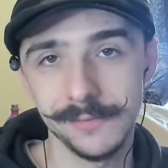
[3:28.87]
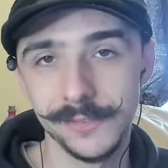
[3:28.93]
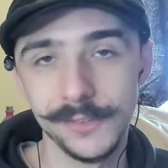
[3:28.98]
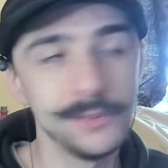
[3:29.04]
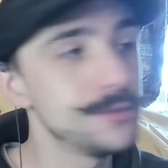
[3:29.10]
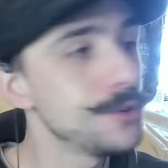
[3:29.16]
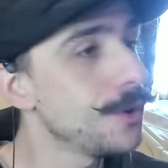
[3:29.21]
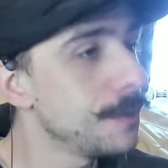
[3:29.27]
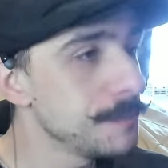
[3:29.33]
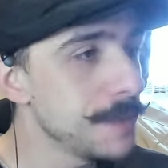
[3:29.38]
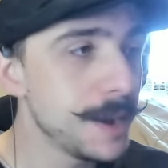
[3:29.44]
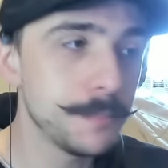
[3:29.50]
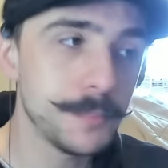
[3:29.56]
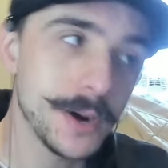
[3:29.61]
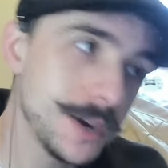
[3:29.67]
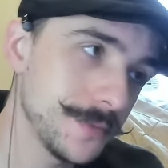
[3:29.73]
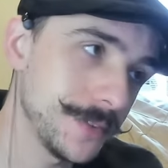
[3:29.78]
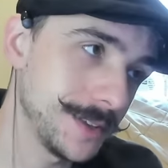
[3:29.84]
You know I'm not
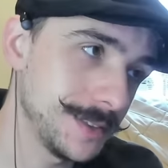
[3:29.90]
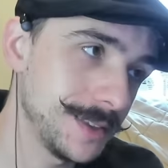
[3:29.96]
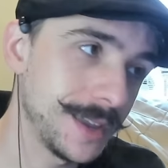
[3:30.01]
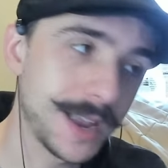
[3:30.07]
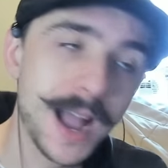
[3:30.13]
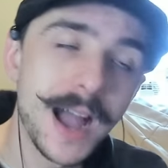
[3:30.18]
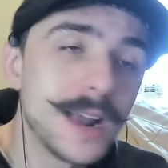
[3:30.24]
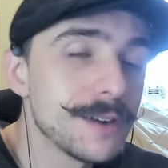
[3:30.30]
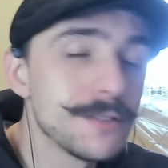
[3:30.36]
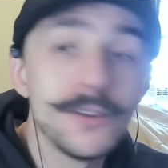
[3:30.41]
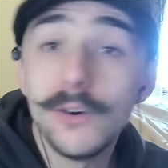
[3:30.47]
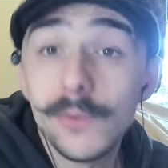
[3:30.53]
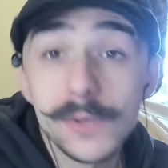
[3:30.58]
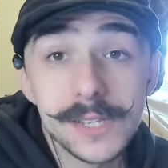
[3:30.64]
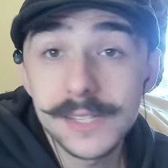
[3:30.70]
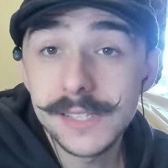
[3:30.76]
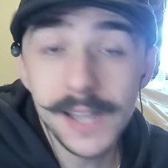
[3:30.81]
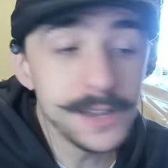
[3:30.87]
perfect. Like I don't know
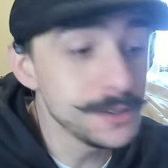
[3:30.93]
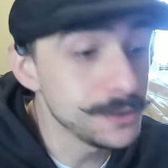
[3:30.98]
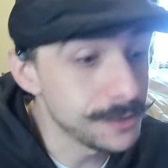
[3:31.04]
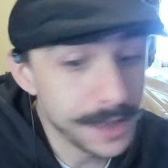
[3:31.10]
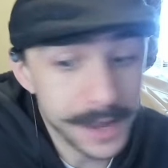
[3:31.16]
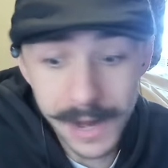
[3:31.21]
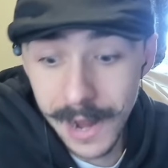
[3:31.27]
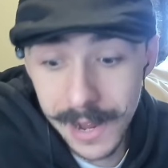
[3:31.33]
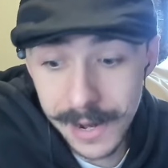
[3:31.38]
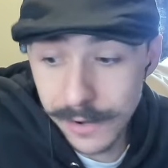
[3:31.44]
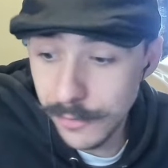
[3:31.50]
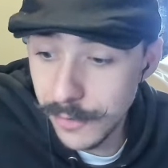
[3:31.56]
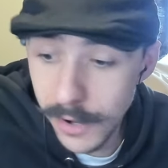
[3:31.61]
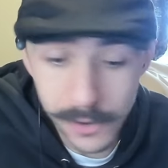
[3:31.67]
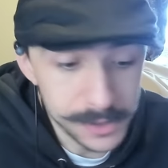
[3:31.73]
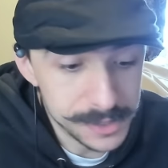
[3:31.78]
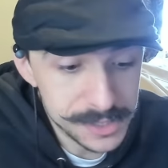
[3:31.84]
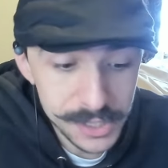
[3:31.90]
what to tell you. Like I don't
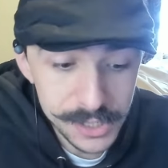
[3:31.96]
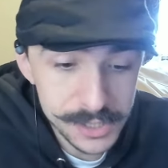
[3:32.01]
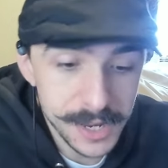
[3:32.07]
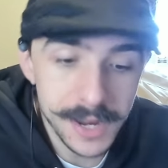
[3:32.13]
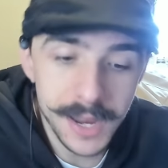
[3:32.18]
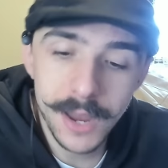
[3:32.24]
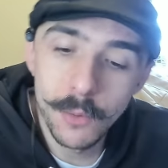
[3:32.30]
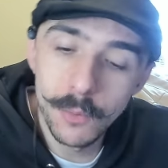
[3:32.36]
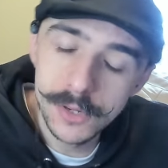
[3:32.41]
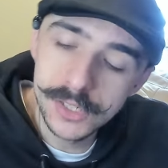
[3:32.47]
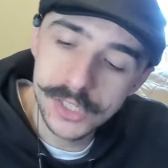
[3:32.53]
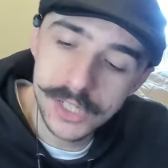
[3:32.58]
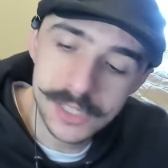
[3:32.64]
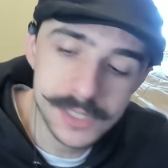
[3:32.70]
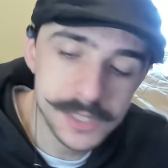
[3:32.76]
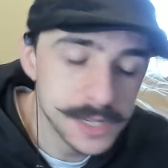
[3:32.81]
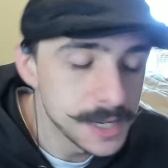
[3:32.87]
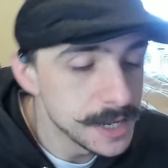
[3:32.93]
know. It's just like it was
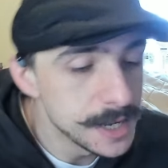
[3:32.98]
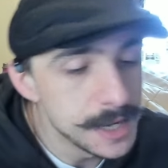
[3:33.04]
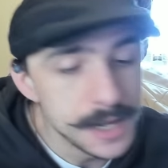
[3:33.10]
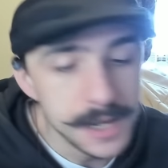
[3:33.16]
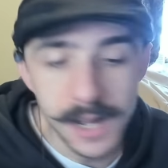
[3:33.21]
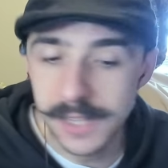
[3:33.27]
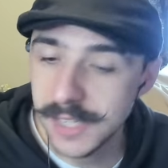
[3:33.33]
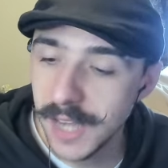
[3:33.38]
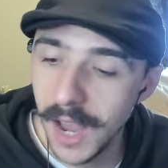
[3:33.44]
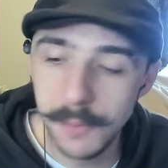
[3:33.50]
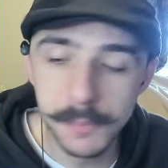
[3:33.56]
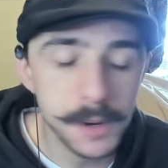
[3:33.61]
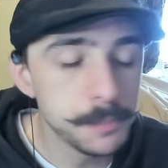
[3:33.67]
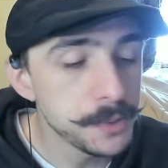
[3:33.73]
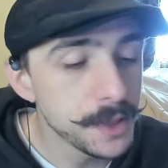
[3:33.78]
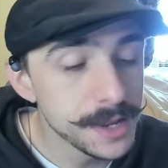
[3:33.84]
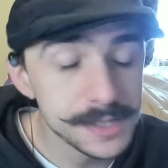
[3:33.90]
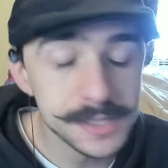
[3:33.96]
just a time and a
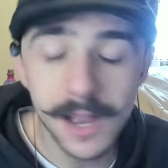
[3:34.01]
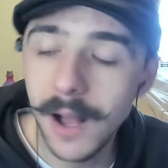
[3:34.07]
place.